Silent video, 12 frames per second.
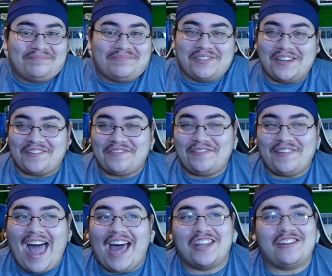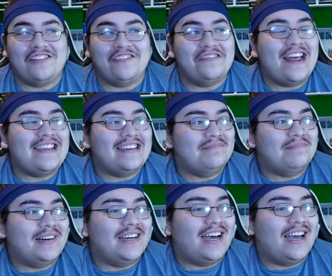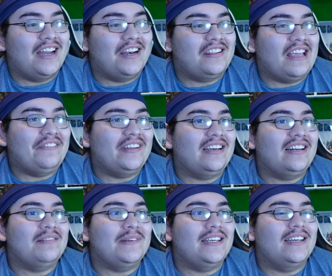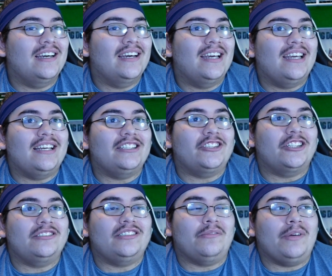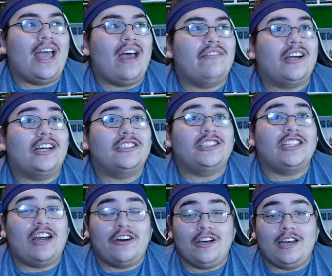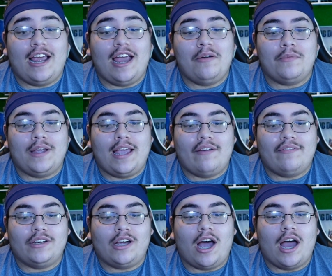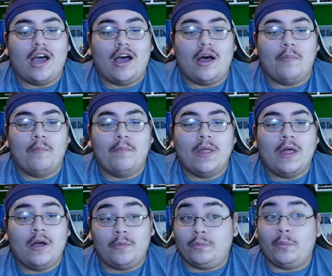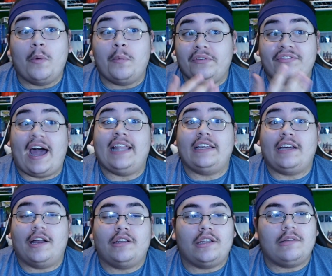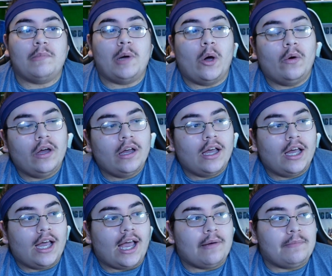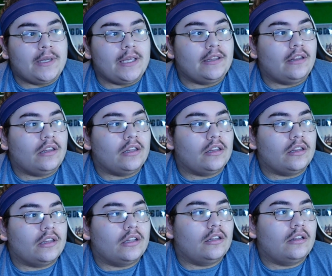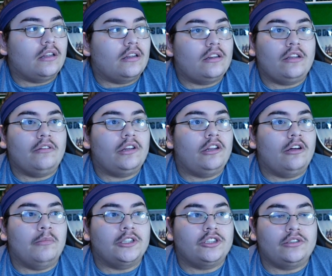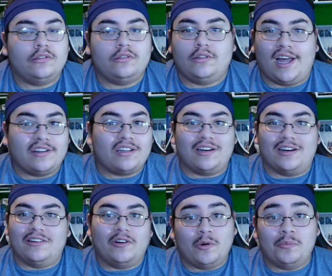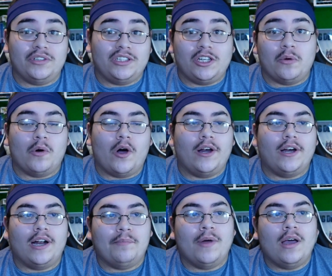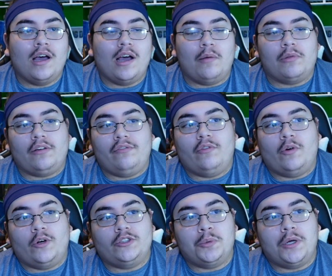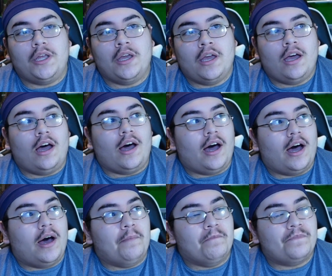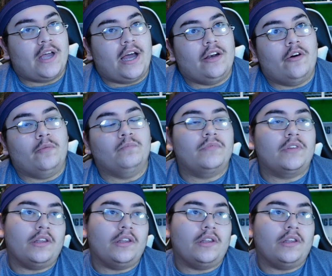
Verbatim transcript: pretty fast already, but uh, it's definitely gonna be interesting. We haven't got Sharon yet. We haven't got um. Well, we finally got Zemo. I mean, this is there's still so much that's gonna hopefully go on, and I'm I'm looking forward to it. Um, I know